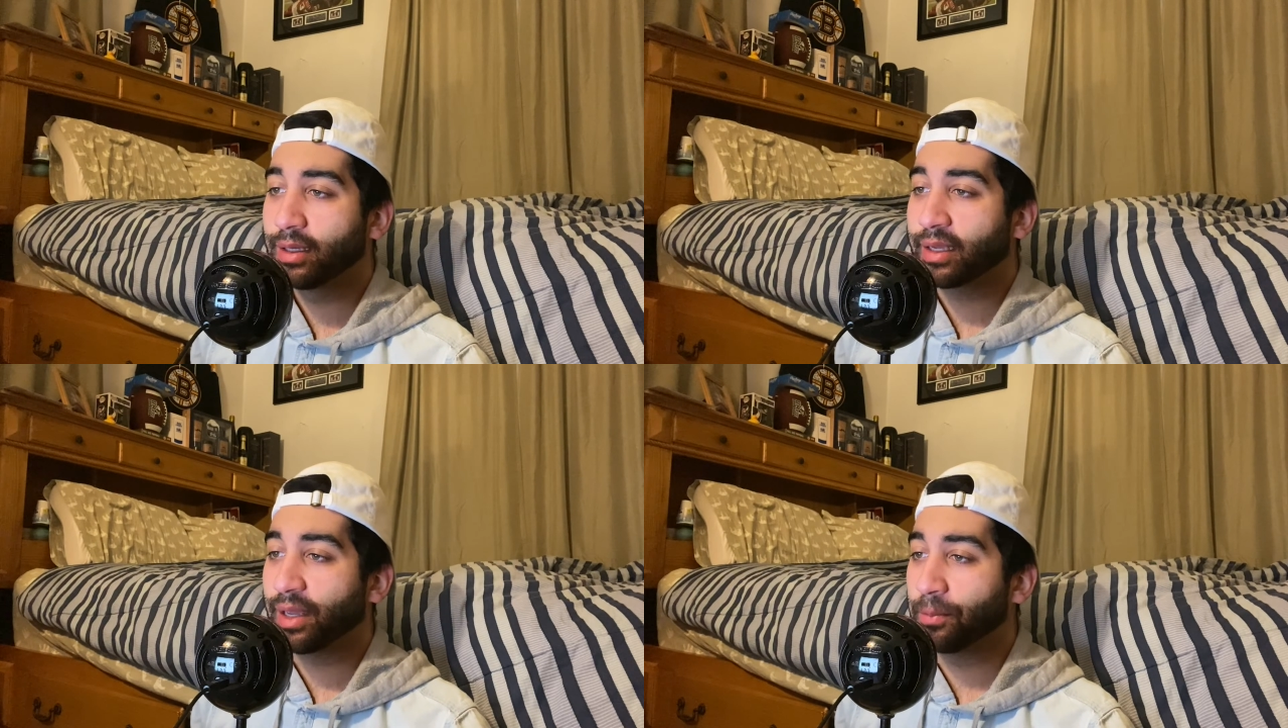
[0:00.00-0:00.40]

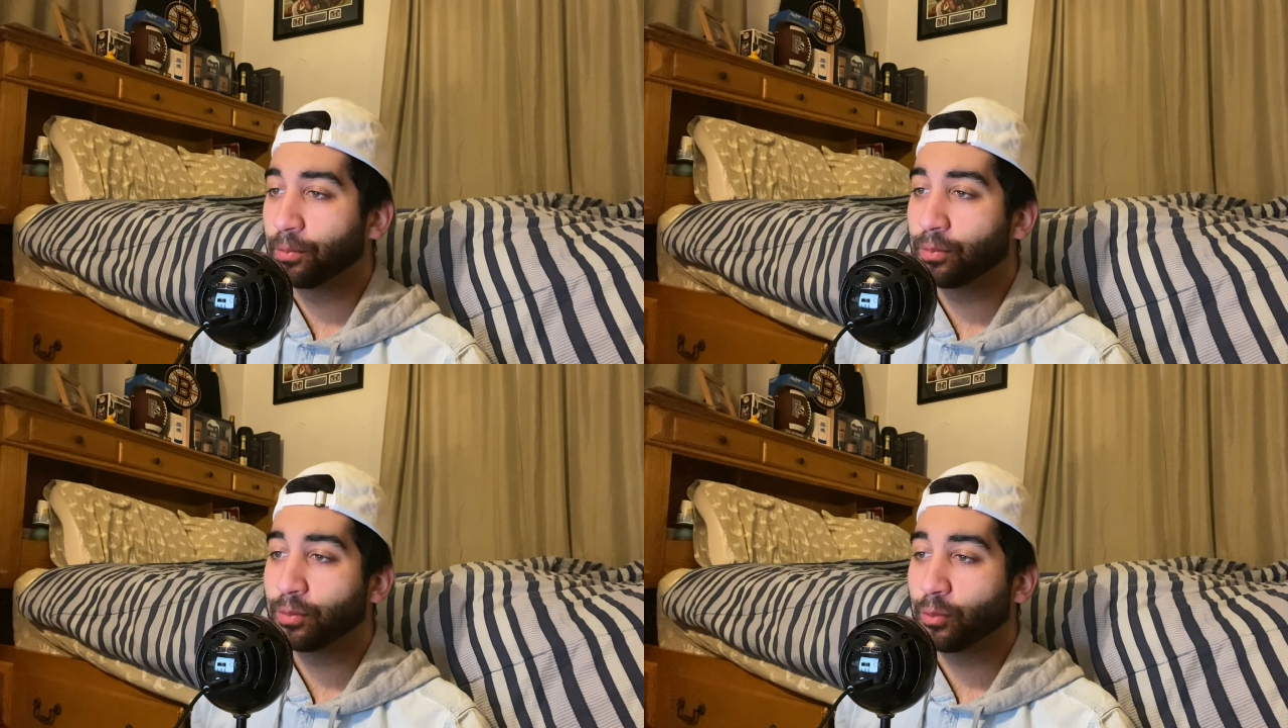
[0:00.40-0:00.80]
can
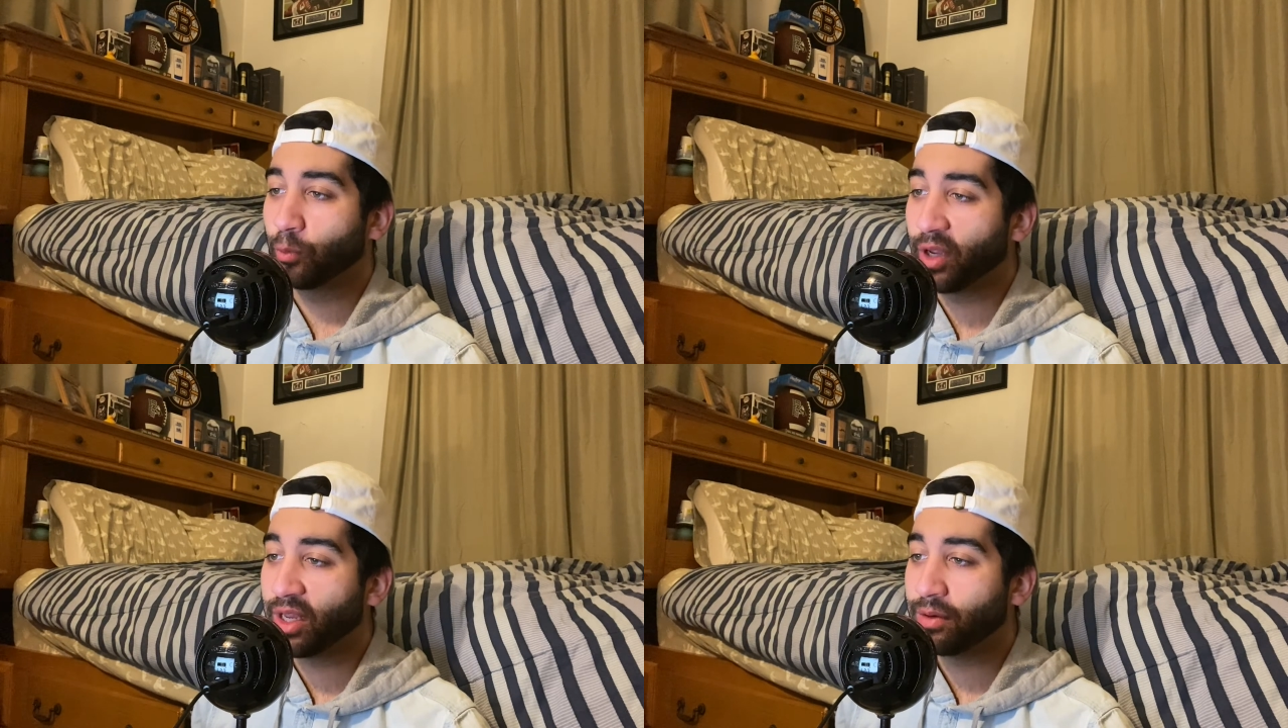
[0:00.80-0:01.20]

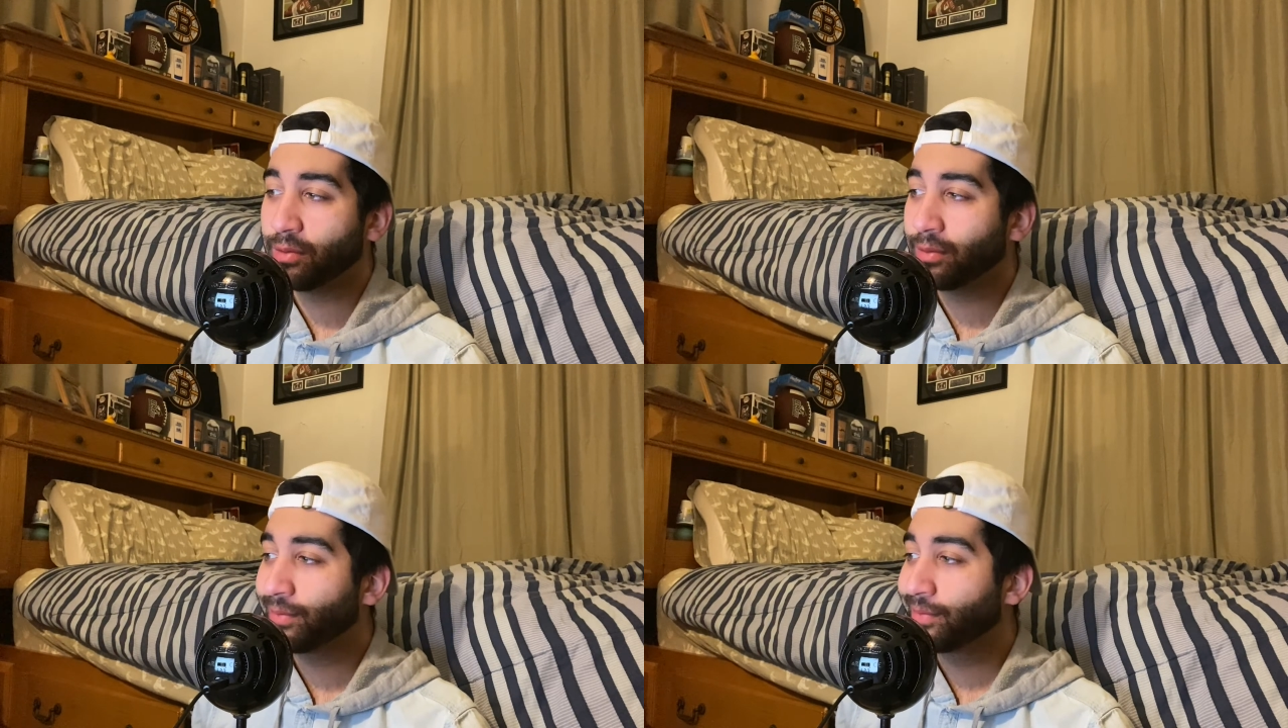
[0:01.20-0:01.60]
win,
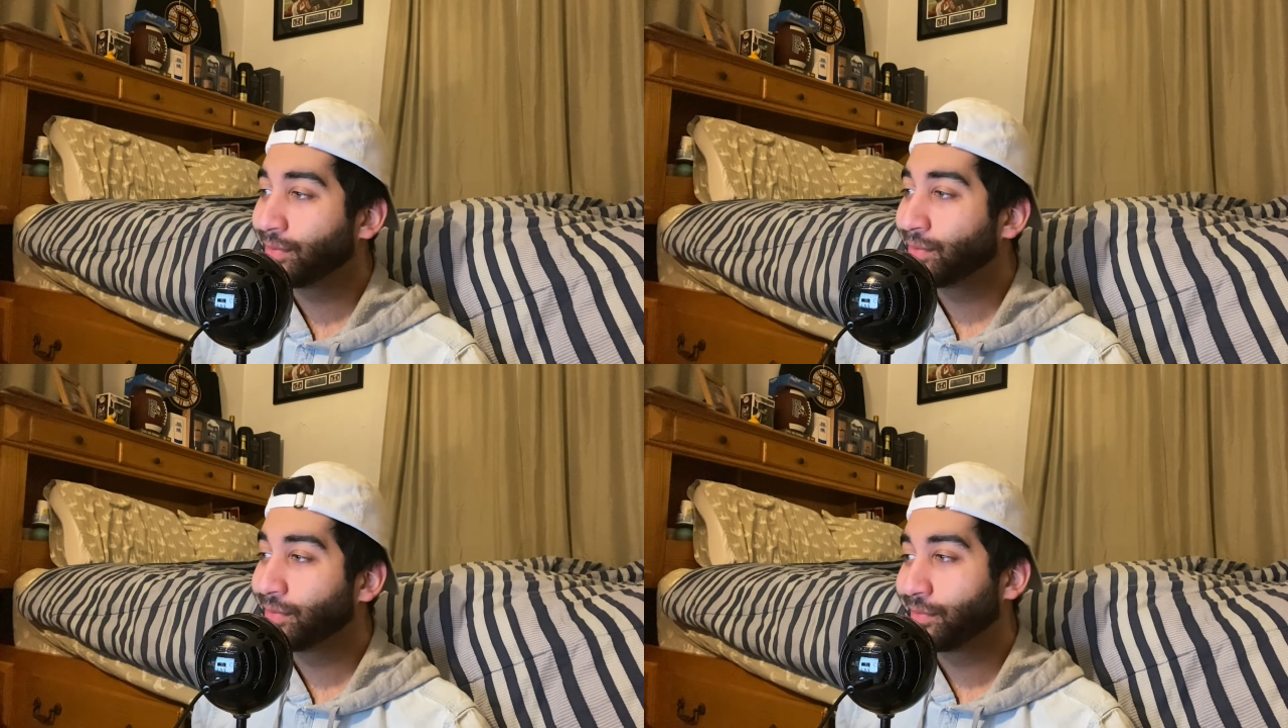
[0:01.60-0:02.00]

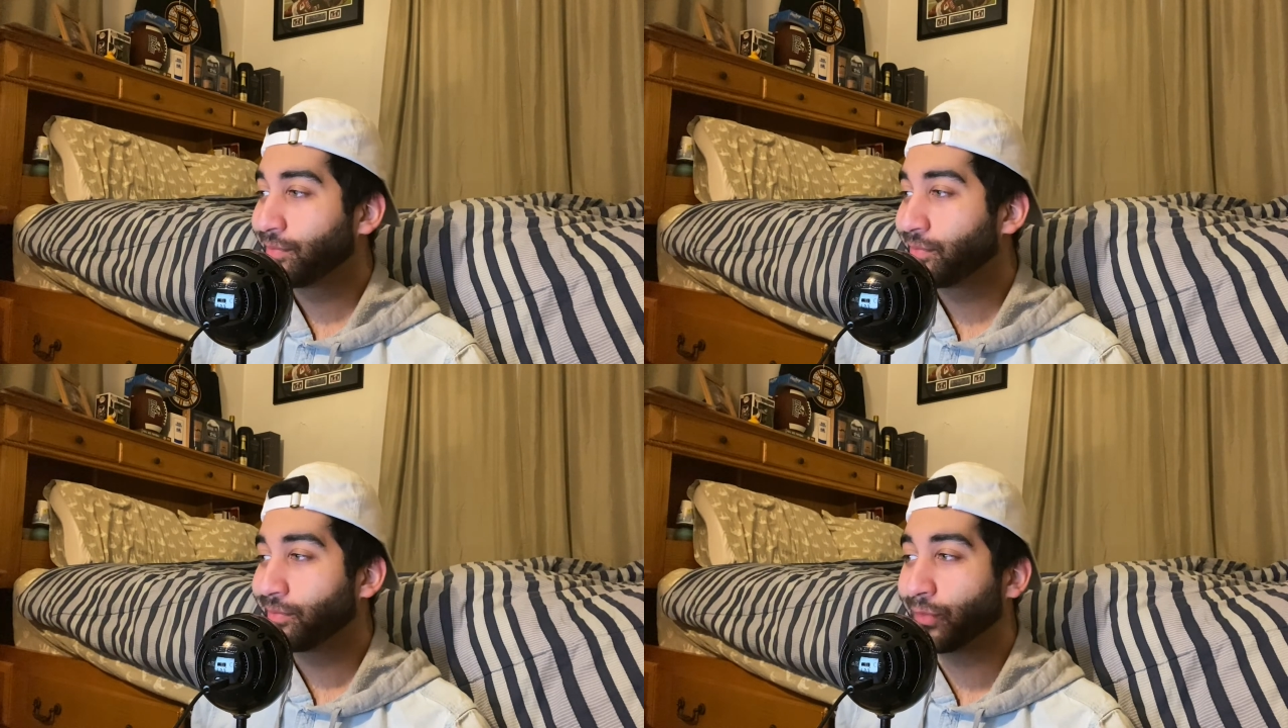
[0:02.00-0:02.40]

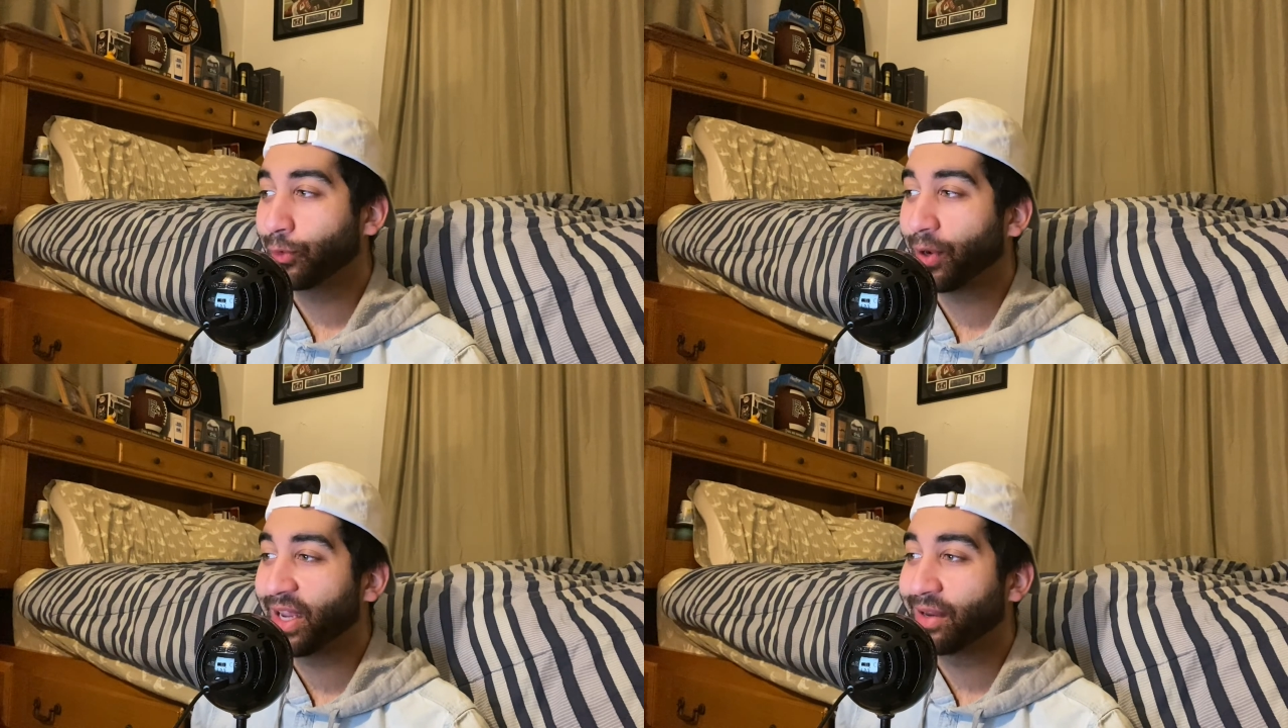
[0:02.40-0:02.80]

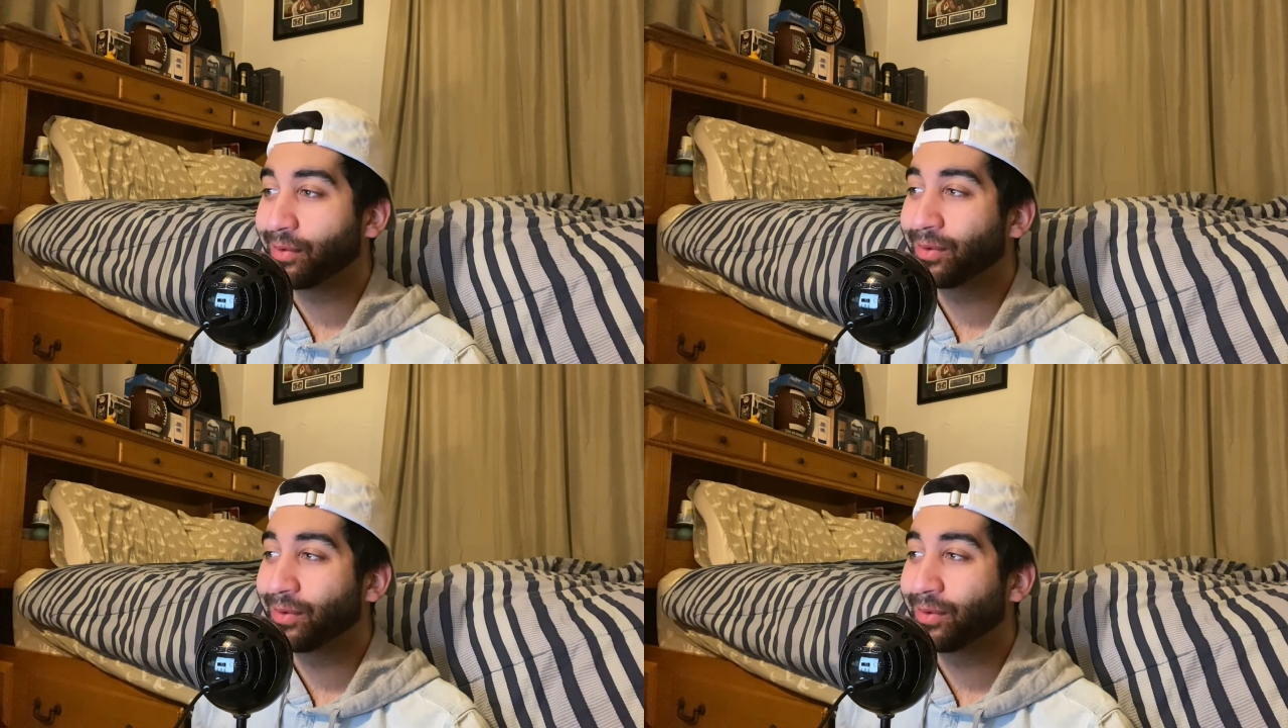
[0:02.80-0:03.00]
great.